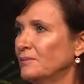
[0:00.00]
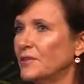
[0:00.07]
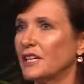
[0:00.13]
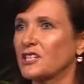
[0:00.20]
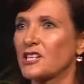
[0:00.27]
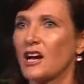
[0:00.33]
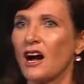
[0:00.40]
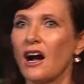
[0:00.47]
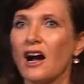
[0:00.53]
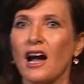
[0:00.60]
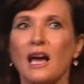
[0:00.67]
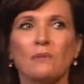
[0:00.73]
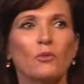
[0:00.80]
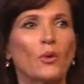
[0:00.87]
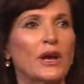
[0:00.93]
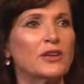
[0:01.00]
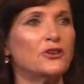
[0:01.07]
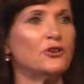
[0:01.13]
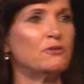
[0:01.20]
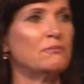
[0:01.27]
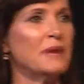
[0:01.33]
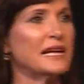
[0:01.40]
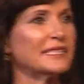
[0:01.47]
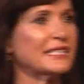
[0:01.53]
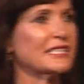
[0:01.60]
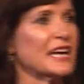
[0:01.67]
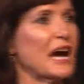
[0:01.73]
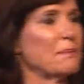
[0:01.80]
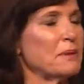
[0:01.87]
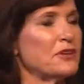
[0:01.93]
a time when you messed
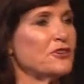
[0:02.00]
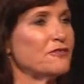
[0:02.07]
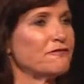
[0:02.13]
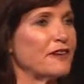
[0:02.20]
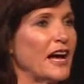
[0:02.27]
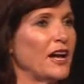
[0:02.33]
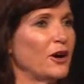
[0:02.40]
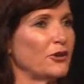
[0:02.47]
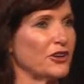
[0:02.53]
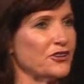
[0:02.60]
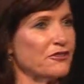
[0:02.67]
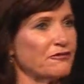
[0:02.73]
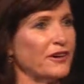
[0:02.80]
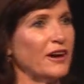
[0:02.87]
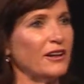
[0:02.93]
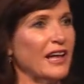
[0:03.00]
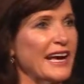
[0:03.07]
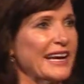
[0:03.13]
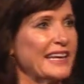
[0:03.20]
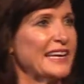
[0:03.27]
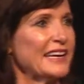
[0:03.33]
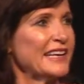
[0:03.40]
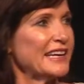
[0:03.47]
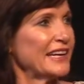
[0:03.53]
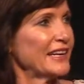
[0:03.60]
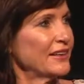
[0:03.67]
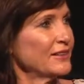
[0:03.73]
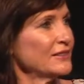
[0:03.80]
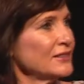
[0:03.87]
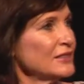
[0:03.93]
up and you failed and you felt like an idiot,
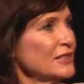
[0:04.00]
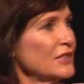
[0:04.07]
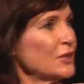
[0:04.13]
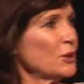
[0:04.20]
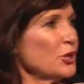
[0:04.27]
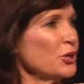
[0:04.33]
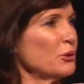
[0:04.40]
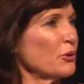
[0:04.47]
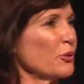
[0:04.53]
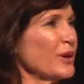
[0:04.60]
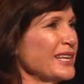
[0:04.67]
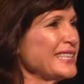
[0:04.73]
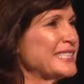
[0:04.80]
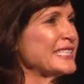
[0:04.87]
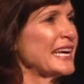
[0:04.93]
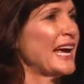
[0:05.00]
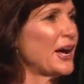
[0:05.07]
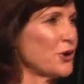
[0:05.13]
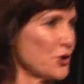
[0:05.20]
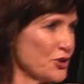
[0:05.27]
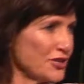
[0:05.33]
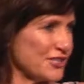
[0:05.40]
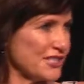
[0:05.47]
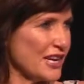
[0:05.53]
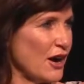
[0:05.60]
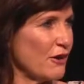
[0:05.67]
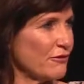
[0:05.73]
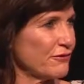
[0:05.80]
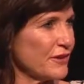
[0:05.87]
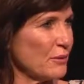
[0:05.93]
or you were really down on
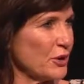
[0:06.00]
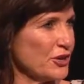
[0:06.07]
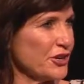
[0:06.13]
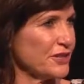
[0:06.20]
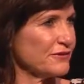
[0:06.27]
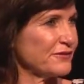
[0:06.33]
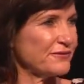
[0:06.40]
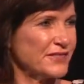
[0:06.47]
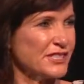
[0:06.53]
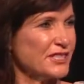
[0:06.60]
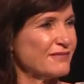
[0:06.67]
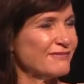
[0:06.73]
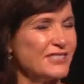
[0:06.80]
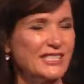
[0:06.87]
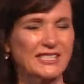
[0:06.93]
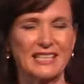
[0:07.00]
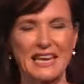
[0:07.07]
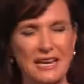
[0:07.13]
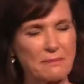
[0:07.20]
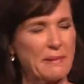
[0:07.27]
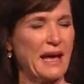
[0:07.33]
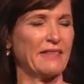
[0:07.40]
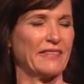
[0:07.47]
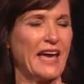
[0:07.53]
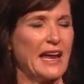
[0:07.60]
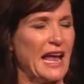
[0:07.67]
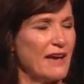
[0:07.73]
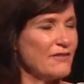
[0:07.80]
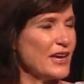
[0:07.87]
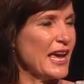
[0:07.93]
yourself. I want you to just think about that.
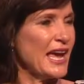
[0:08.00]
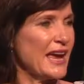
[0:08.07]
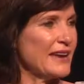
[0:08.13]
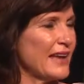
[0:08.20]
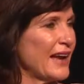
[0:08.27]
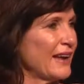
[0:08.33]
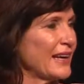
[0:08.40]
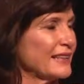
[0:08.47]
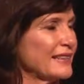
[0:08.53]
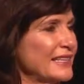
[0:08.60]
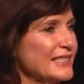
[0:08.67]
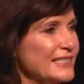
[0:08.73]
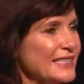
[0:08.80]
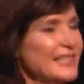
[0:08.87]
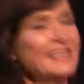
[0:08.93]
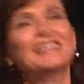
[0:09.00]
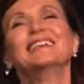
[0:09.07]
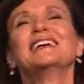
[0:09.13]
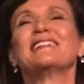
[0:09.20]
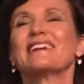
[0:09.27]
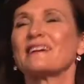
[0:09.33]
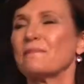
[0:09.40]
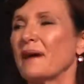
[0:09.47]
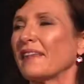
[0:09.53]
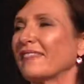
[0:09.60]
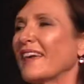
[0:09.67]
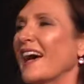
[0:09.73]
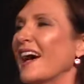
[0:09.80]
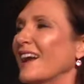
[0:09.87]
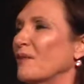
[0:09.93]
Have your hand out like this. Think about
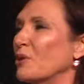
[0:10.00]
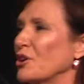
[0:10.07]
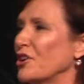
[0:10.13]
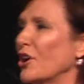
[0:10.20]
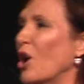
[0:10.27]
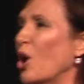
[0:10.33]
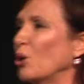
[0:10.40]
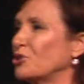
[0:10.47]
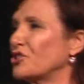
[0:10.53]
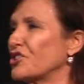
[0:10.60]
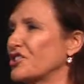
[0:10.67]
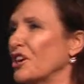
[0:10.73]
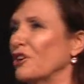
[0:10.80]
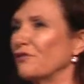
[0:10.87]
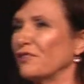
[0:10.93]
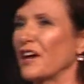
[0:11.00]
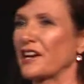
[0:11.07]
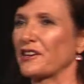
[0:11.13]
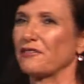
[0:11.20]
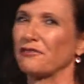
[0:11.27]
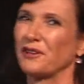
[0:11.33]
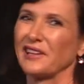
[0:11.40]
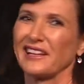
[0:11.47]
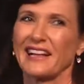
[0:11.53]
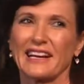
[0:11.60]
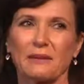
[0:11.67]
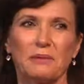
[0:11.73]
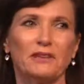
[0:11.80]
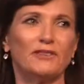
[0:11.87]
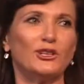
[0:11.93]
that. I want you to hold yourself like you're feeling like
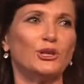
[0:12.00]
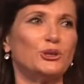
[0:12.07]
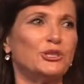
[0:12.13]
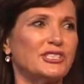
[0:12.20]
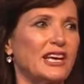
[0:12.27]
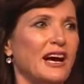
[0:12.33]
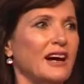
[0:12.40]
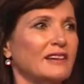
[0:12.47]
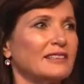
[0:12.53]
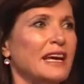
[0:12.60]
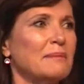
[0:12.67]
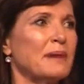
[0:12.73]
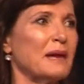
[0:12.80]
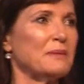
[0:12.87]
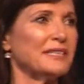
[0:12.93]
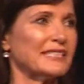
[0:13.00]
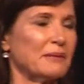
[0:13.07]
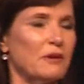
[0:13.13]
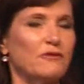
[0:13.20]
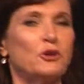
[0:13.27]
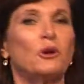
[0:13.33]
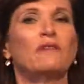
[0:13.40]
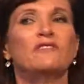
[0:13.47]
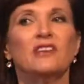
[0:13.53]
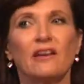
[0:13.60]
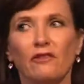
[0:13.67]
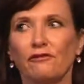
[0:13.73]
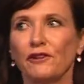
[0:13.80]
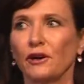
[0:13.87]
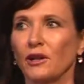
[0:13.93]
a bit of a loser. And maybe some of you have
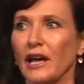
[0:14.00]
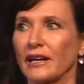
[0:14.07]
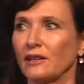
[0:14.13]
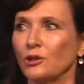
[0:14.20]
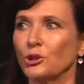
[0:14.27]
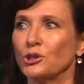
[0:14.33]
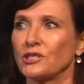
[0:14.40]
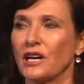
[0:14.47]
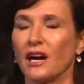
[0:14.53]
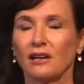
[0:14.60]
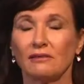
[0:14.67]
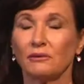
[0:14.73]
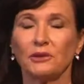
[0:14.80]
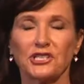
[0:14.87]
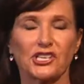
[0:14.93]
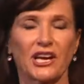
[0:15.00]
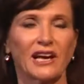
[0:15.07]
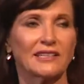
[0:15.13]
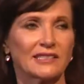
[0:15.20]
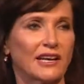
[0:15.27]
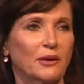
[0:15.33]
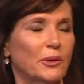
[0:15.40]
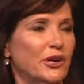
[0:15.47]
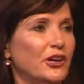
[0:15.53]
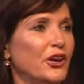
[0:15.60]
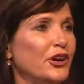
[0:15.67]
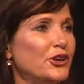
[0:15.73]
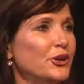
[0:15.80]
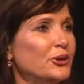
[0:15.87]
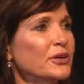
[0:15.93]
never felt like a loser, in which case I don't want to know
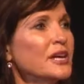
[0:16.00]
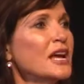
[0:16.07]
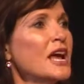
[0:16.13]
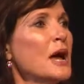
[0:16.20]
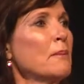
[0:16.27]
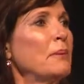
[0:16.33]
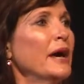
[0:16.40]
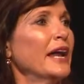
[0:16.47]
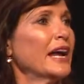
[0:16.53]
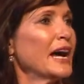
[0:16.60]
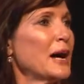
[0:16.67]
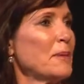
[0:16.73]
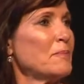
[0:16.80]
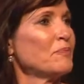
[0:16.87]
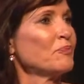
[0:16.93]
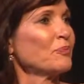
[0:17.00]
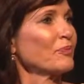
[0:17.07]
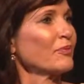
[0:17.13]
you. But, and